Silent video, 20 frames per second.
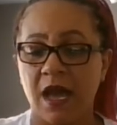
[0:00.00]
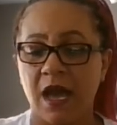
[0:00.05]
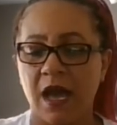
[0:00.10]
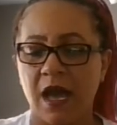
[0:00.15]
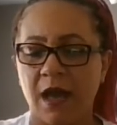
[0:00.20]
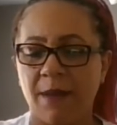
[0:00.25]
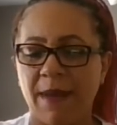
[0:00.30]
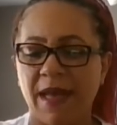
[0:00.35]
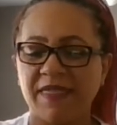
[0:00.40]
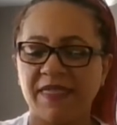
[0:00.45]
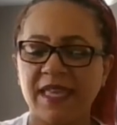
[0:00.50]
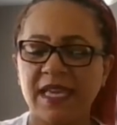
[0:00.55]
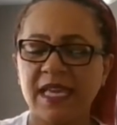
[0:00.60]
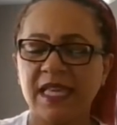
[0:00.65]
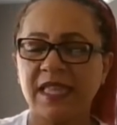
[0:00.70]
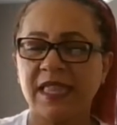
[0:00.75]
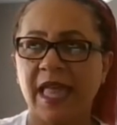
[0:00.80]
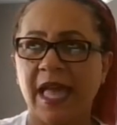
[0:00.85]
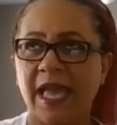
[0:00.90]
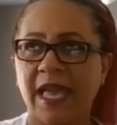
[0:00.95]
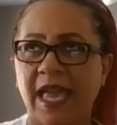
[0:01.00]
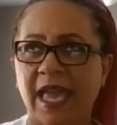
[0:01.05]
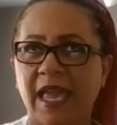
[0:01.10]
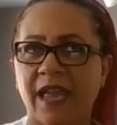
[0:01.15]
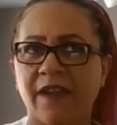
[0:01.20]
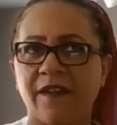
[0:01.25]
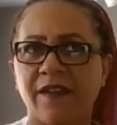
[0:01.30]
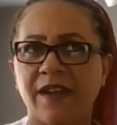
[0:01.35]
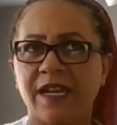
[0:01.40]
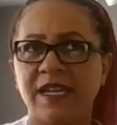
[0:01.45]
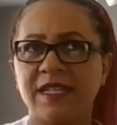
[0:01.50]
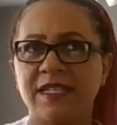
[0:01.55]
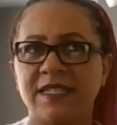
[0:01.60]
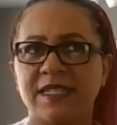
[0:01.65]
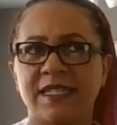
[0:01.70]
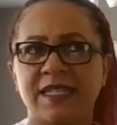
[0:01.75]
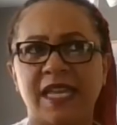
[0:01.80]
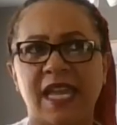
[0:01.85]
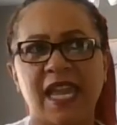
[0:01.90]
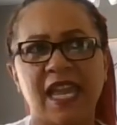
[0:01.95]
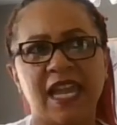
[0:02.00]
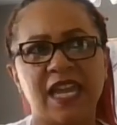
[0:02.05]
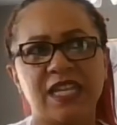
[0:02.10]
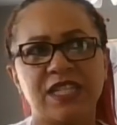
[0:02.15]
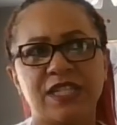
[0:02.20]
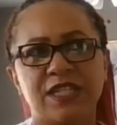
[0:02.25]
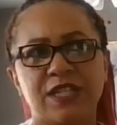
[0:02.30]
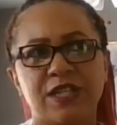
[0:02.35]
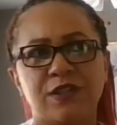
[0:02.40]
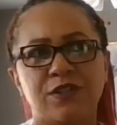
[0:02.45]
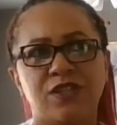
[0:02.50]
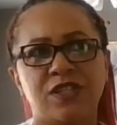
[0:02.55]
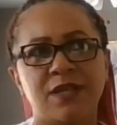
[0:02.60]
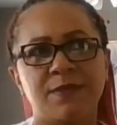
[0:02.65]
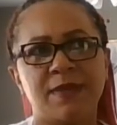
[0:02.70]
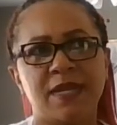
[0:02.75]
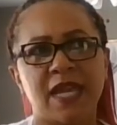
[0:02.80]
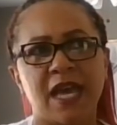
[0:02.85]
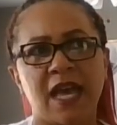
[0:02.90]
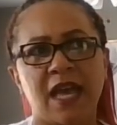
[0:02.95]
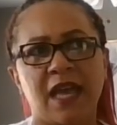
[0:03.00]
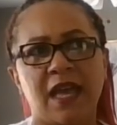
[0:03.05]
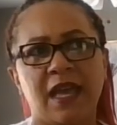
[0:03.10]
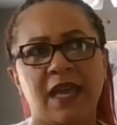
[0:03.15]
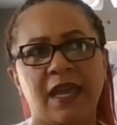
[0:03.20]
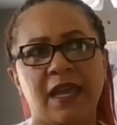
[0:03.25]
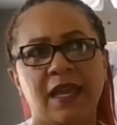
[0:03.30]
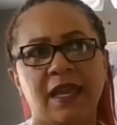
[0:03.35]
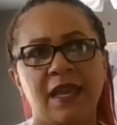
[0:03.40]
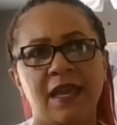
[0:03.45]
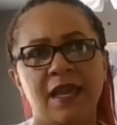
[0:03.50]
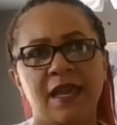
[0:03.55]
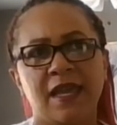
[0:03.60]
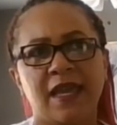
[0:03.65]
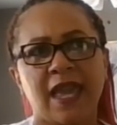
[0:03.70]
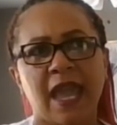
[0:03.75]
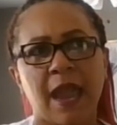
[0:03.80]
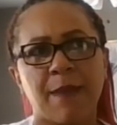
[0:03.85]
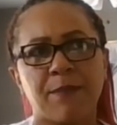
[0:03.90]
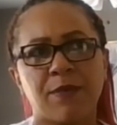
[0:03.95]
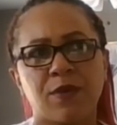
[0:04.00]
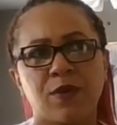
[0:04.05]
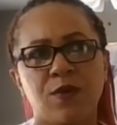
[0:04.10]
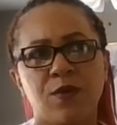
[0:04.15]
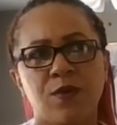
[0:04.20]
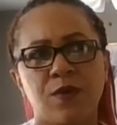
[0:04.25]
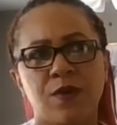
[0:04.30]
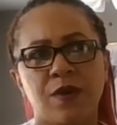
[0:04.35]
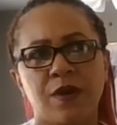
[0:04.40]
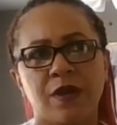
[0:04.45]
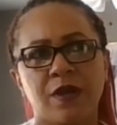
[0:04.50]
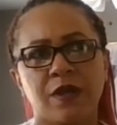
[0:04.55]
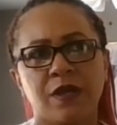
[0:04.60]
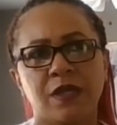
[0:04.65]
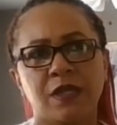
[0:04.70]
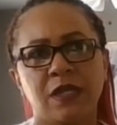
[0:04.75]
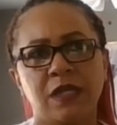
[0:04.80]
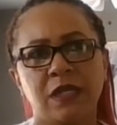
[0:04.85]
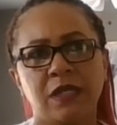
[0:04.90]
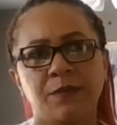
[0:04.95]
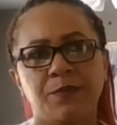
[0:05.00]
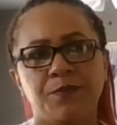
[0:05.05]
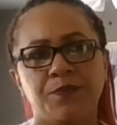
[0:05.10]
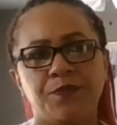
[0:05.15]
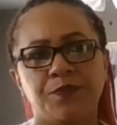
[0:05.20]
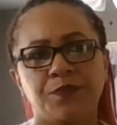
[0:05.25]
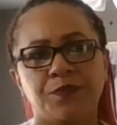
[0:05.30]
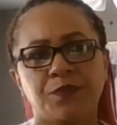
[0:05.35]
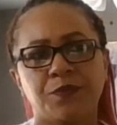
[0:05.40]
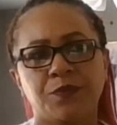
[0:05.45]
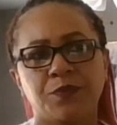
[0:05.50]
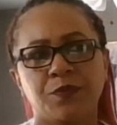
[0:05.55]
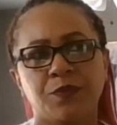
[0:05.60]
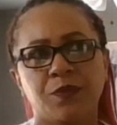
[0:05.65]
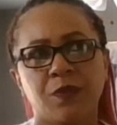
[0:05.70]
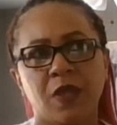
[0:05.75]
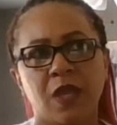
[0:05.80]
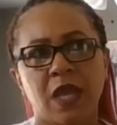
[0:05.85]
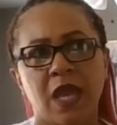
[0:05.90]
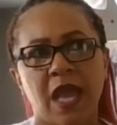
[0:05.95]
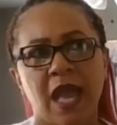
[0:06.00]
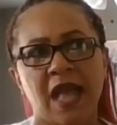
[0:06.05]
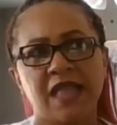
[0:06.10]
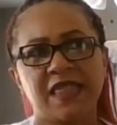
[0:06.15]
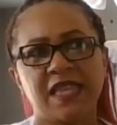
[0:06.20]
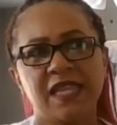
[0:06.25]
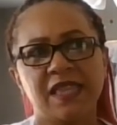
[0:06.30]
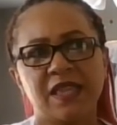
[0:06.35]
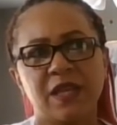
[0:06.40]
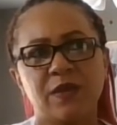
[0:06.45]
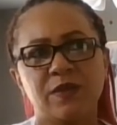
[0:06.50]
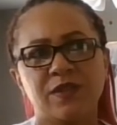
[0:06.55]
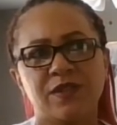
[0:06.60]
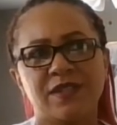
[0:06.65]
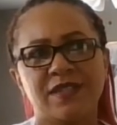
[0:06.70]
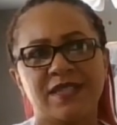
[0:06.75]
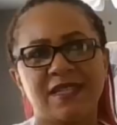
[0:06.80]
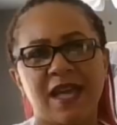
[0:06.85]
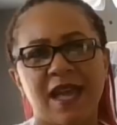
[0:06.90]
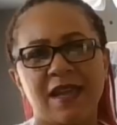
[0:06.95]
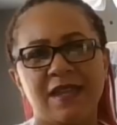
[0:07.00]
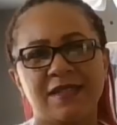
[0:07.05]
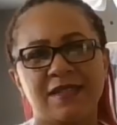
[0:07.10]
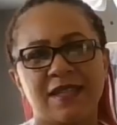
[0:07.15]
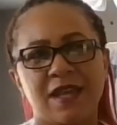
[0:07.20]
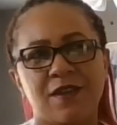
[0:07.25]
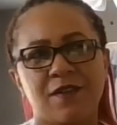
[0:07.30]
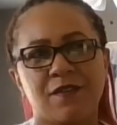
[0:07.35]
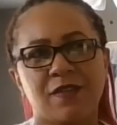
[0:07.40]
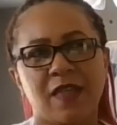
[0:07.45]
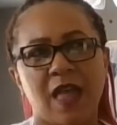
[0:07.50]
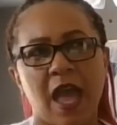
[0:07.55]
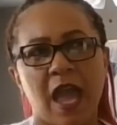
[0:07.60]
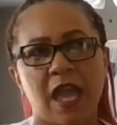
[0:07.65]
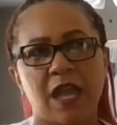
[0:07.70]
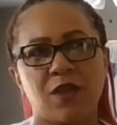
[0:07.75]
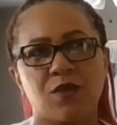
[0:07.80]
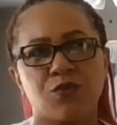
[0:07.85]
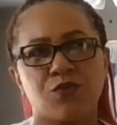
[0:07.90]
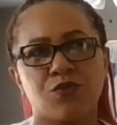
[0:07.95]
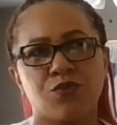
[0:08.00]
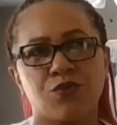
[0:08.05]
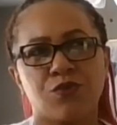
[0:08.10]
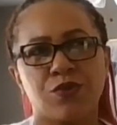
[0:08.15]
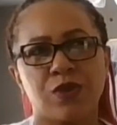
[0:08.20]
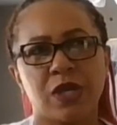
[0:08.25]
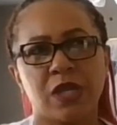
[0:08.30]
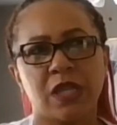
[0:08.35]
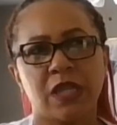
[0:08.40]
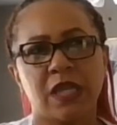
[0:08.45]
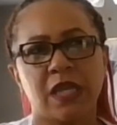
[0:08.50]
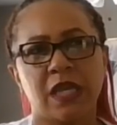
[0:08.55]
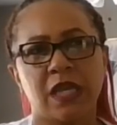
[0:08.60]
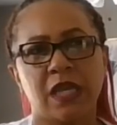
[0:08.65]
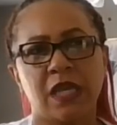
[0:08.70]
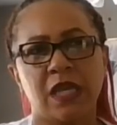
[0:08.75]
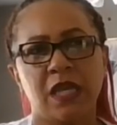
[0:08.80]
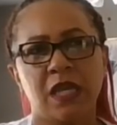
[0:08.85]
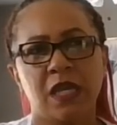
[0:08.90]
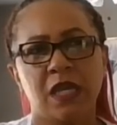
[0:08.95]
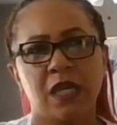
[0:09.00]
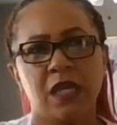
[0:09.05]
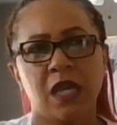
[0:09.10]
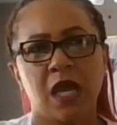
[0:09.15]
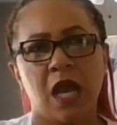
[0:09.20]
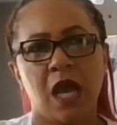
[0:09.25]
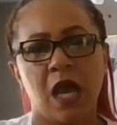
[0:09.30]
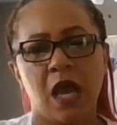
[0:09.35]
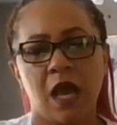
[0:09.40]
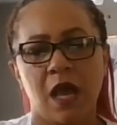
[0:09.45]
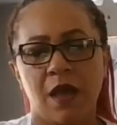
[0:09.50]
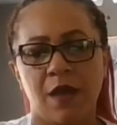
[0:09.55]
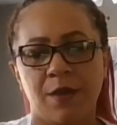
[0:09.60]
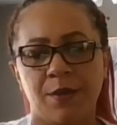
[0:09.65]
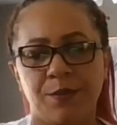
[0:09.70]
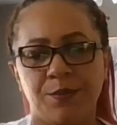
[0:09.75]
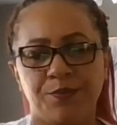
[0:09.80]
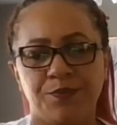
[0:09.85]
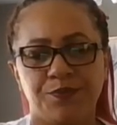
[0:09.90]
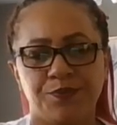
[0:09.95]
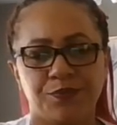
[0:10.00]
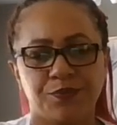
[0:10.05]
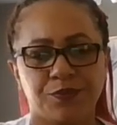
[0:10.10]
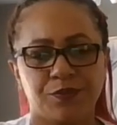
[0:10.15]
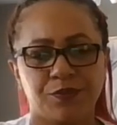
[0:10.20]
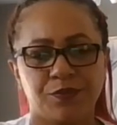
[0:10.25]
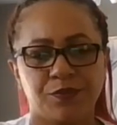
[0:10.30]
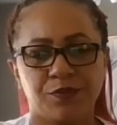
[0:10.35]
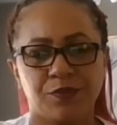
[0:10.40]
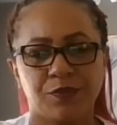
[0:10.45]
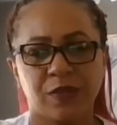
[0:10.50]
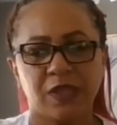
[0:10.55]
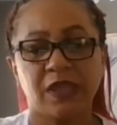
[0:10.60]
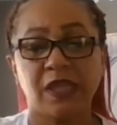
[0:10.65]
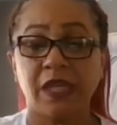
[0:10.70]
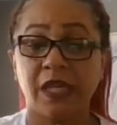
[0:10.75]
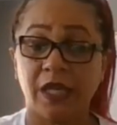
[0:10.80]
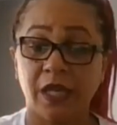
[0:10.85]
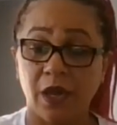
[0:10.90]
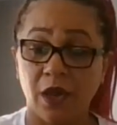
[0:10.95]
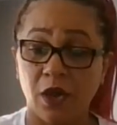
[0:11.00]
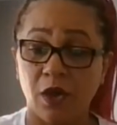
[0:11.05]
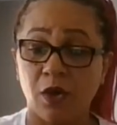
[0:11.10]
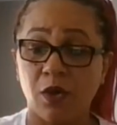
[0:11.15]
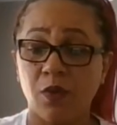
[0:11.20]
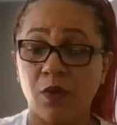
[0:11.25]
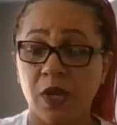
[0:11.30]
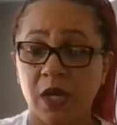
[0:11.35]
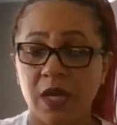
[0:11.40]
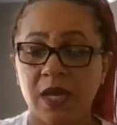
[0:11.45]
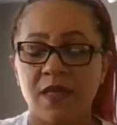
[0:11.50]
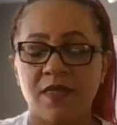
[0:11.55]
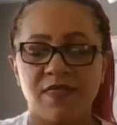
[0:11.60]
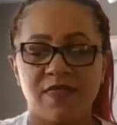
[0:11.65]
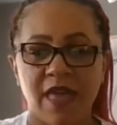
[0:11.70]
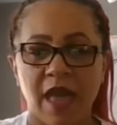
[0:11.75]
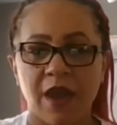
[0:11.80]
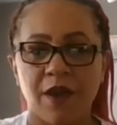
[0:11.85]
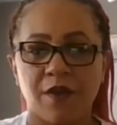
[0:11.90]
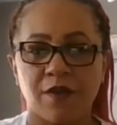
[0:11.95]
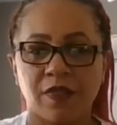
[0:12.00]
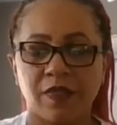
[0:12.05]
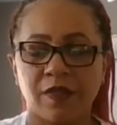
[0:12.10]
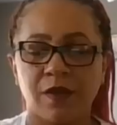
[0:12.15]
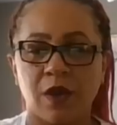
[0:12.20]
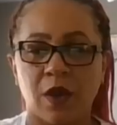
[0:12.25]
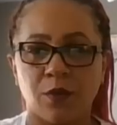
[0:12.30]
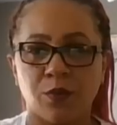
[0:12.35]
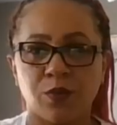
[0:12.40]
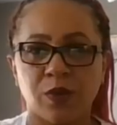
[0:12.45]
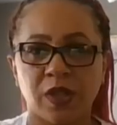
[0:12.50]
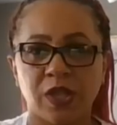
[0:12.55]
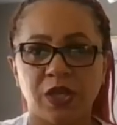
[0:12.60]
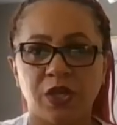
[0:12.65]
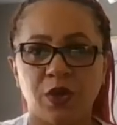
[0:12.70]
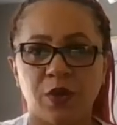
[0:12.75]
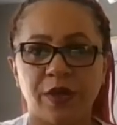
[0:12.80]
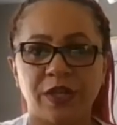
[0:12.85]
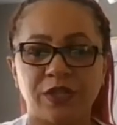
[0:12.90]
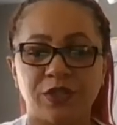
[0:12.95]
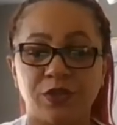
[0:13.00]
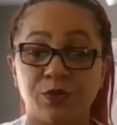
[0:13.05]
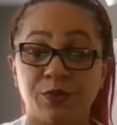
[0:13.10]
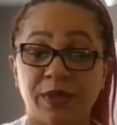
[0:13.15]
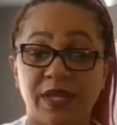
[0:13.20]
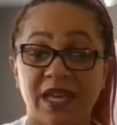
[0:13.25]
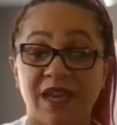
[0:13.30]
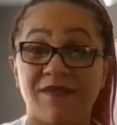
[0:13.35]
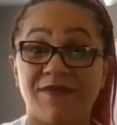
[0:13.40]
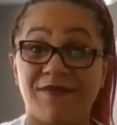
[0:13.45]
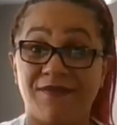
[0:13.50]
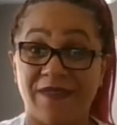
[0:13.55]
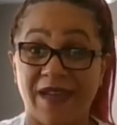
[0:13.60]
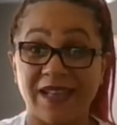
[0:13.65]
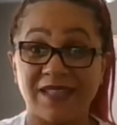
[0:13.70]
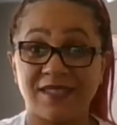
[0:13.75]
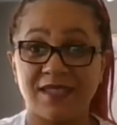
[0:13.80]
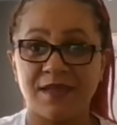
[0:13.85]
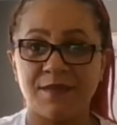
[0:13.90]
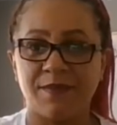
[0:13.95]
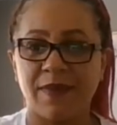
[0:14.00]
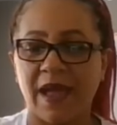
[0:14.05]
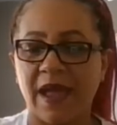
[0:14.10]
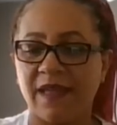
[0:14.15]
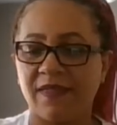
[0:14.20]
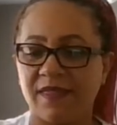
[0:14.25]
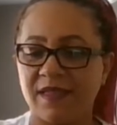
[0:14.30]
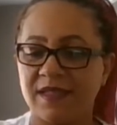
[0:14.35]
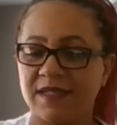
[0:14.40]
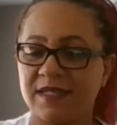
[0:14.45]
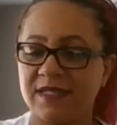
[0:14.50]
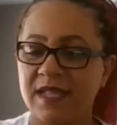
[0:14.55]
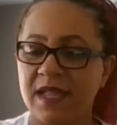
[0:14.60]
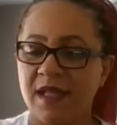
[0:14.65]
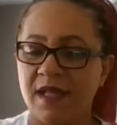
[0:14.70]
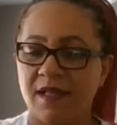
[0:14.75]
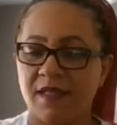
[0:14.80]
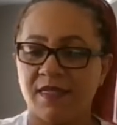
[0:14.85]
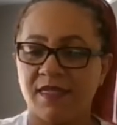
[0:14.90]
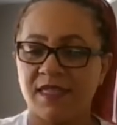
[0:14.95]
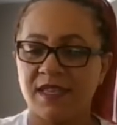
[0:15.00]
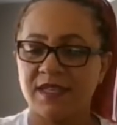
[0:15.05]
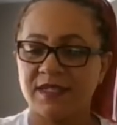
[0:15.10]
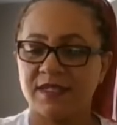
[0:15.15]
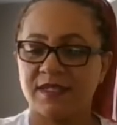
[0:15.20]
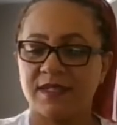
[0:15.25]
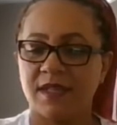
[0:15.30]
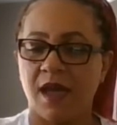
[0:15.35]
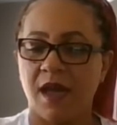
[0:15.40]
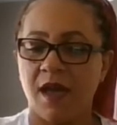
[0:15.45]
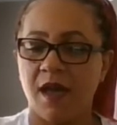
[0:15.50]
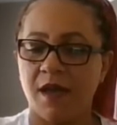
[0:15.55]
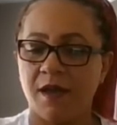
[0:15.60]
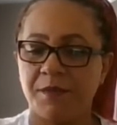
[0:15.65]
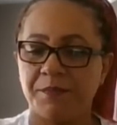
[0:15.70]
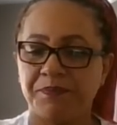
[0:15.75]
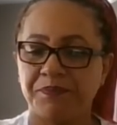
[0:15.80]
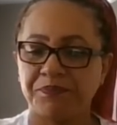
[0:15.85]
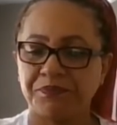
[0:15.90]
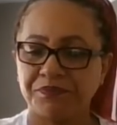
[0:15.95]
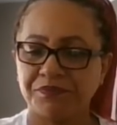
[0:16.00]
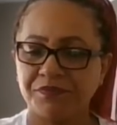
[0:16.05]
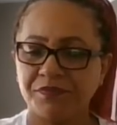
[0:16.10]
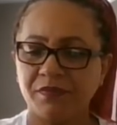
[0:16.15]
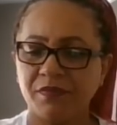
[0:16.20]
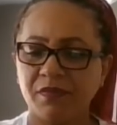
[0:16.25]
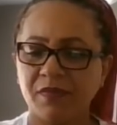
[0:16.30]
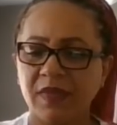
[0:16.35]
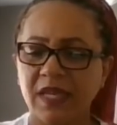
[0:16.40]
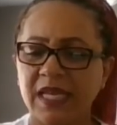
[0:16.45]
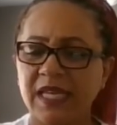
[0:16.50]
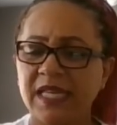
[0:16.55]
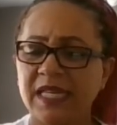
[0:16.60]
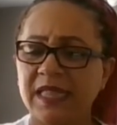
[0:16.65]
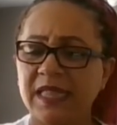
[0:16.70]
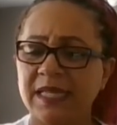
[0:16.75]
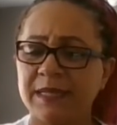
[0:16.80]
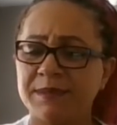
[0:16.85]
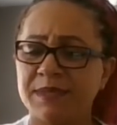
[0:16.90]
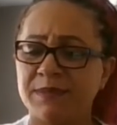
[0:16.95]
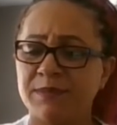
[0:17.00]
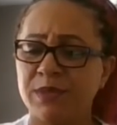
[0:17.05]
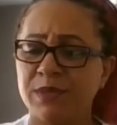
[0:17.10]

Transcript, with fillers: um, i think like aries and cancer gemini capricorn i think those are the signs that are like really um, leo that are, are really going to be affected by this this um, eclipse